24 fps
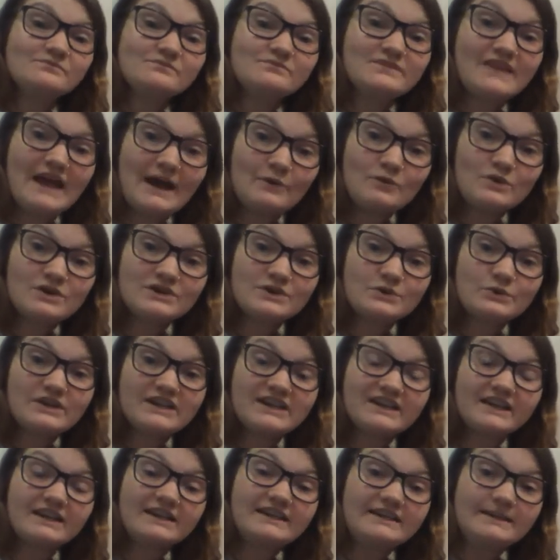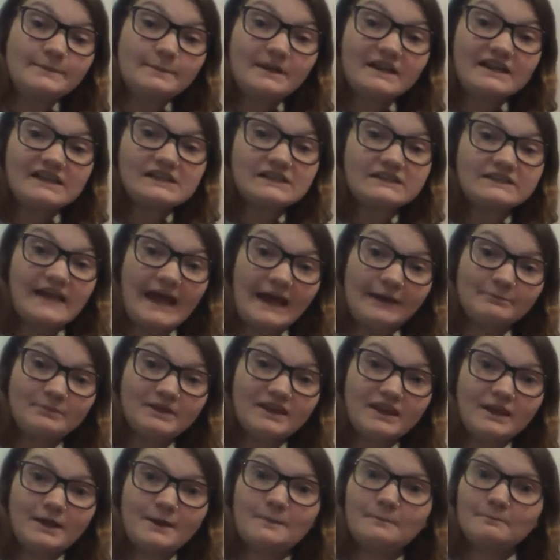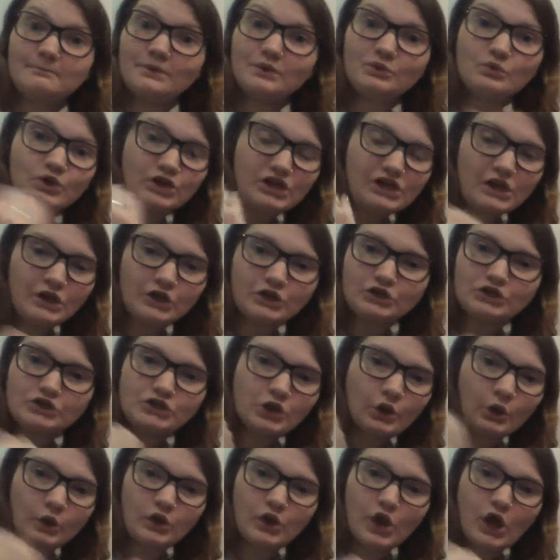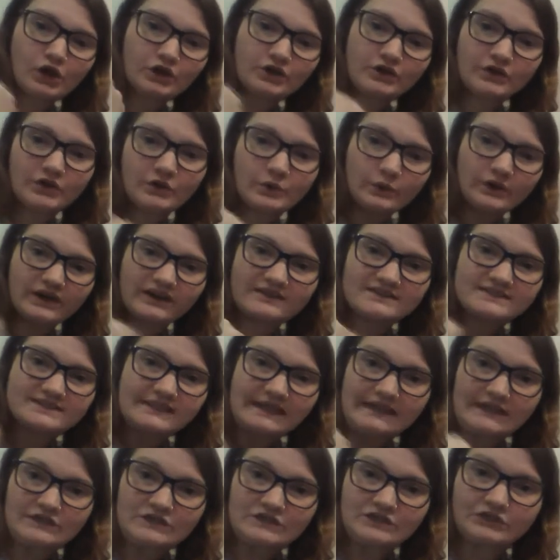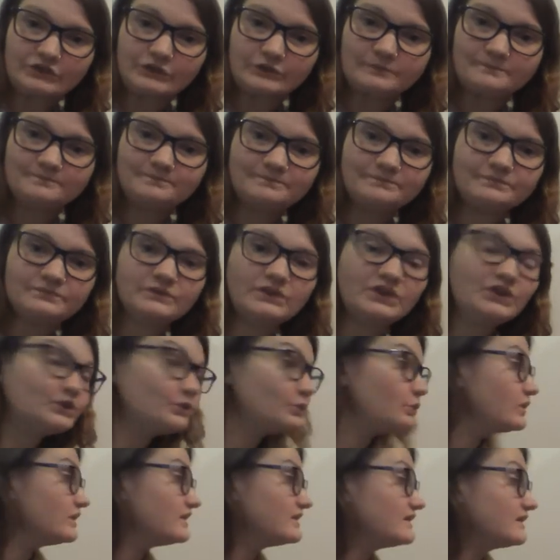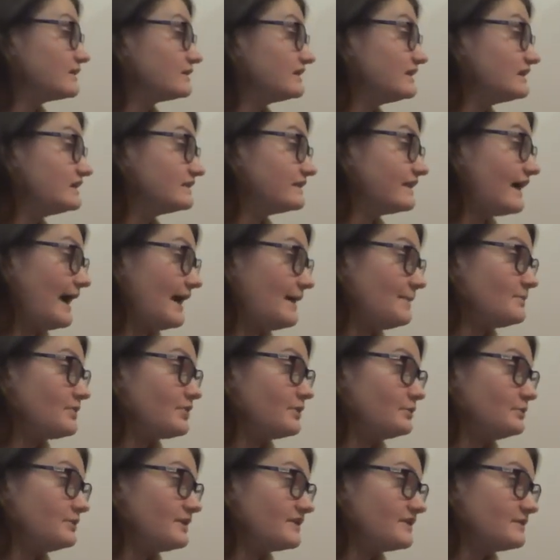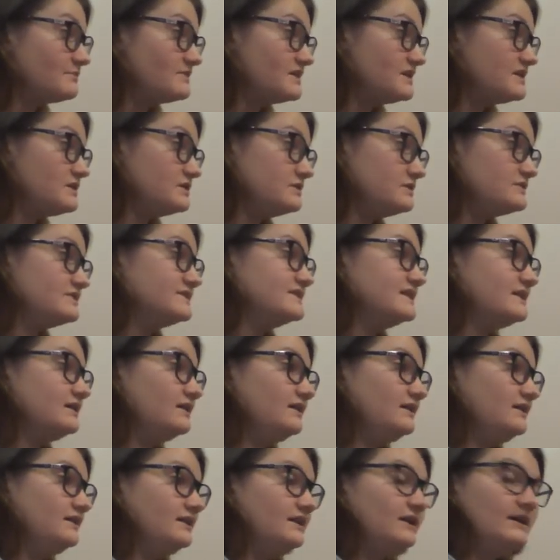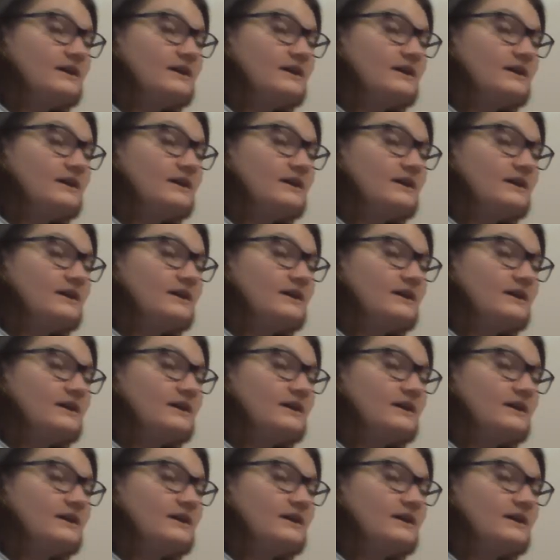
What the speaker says: Now we're going to keep clapping it, but we are no longer going to say do. You're going to clap the rhythm that you see,